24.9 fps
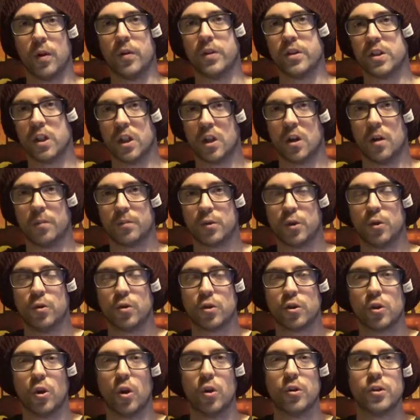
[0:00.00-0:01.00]
well, they take up two
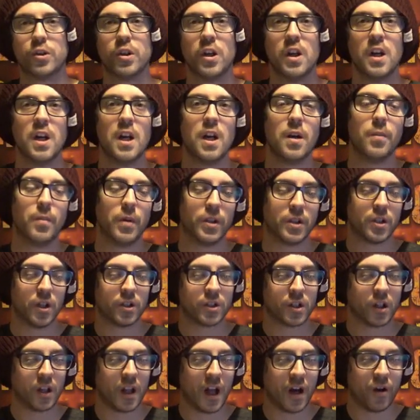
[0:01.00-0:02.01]
slots, but it
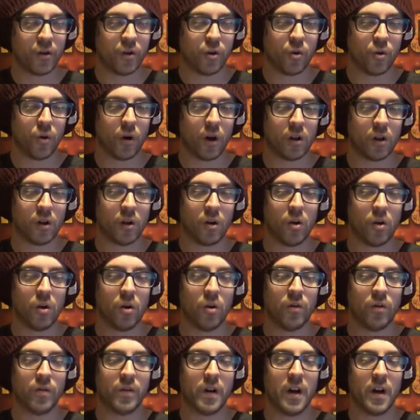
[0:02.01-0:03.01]
does allow you a
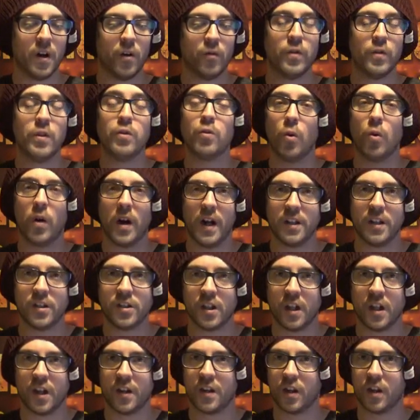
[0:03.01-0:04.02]
lot of uh, reroll
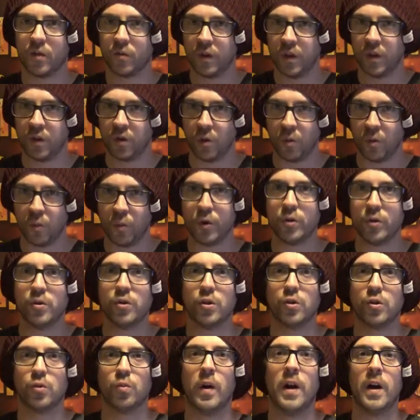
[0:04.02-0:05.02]
hits and I think reroll
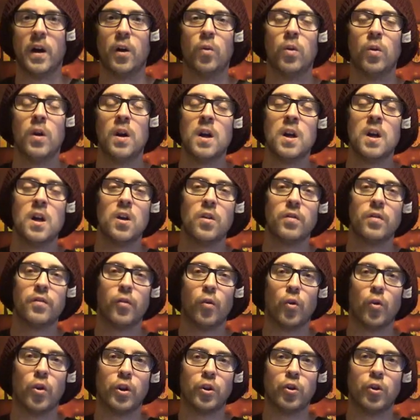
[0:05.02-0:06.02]
wounds as well
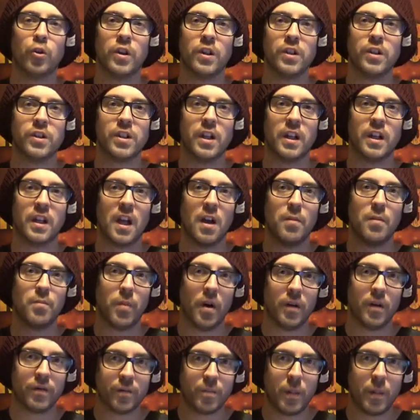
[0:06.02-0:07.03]
for units that get
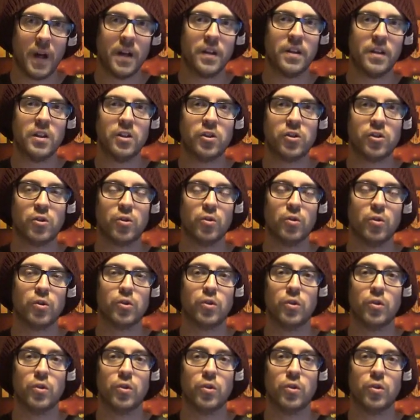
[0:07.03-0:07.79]
buffed by these two.